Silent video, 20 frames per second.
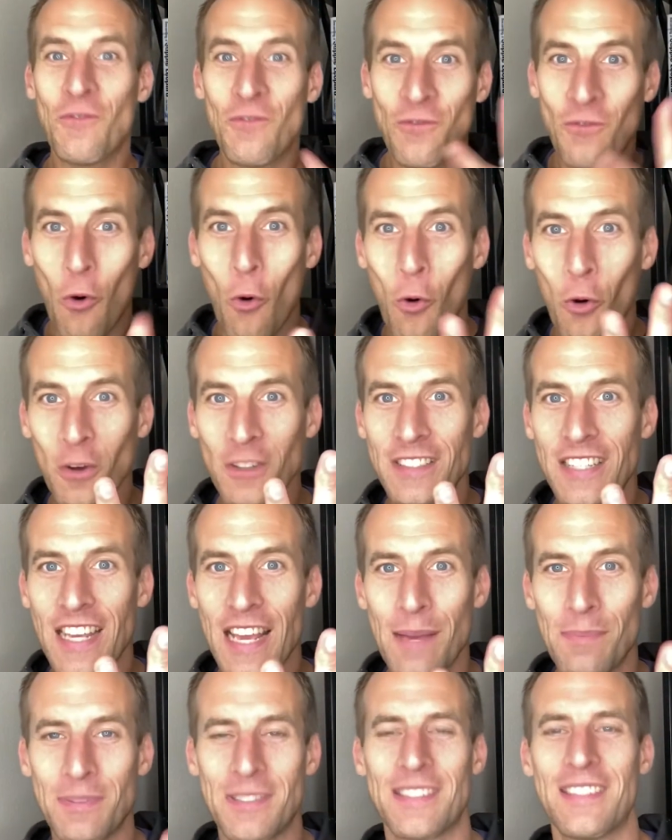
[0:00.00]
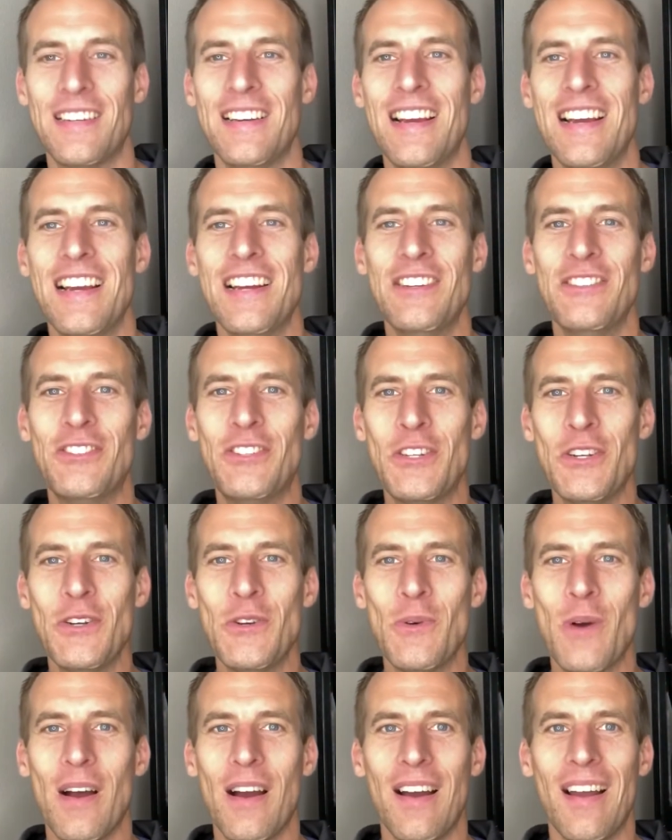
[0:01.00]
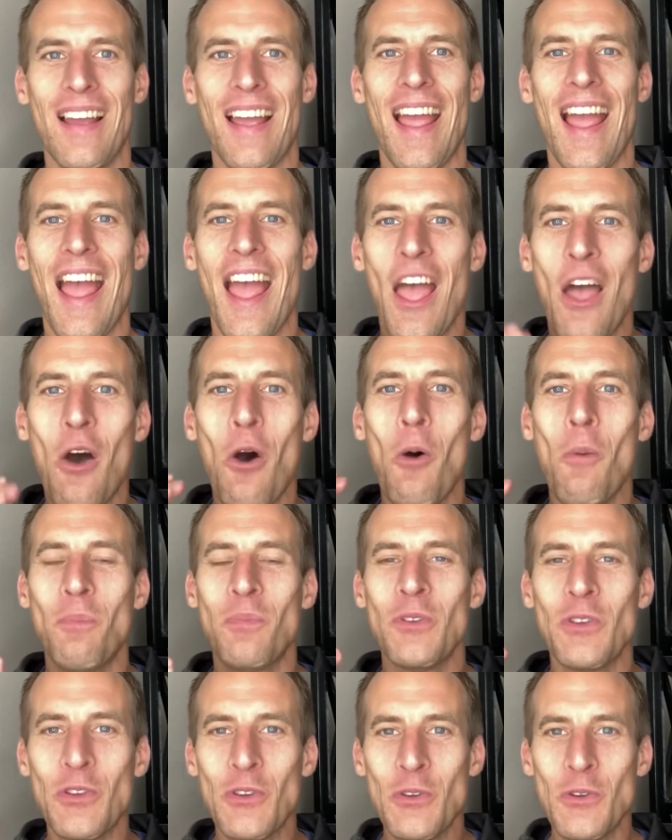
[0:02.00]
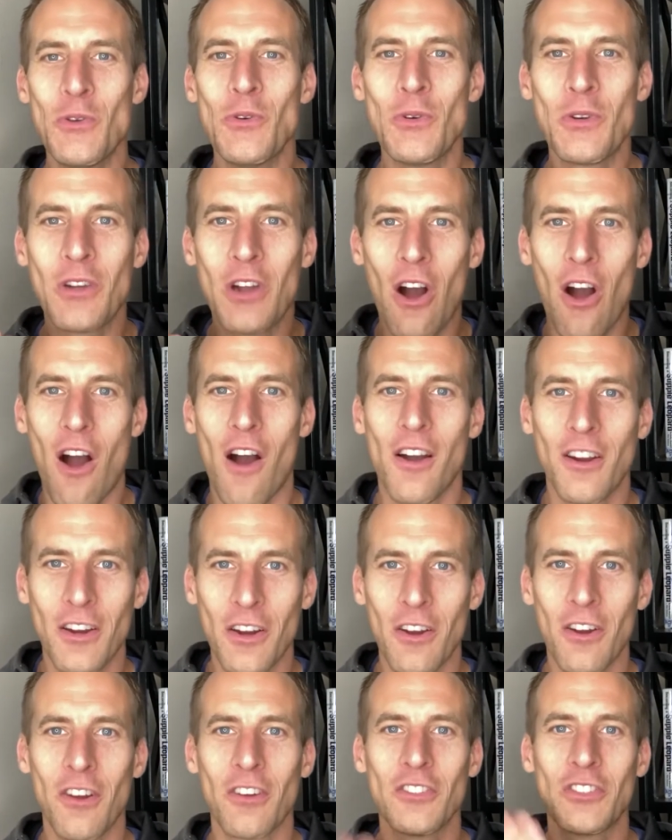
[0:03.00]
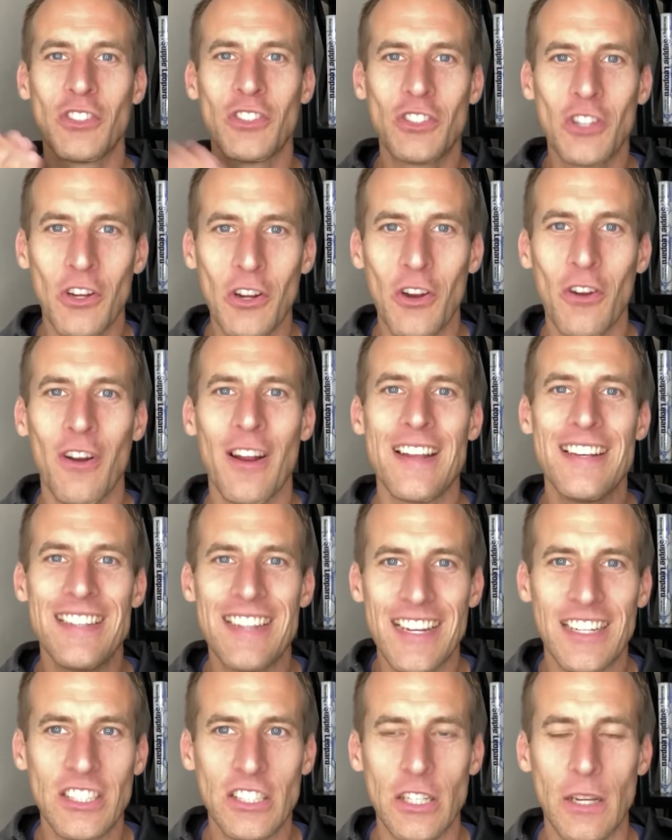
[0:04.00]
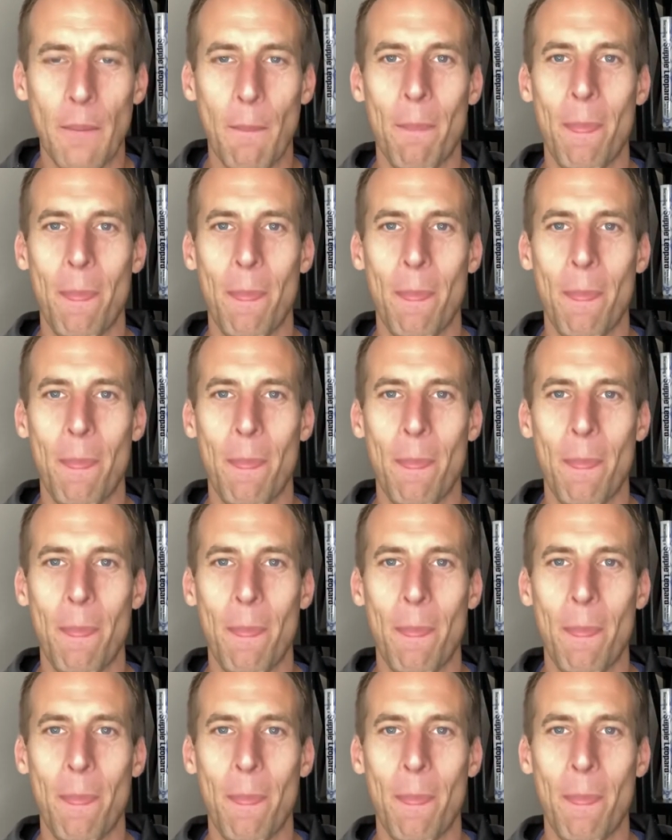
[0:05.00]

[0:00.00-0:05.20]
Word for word: four tips to uh, help you conquer sugar addiction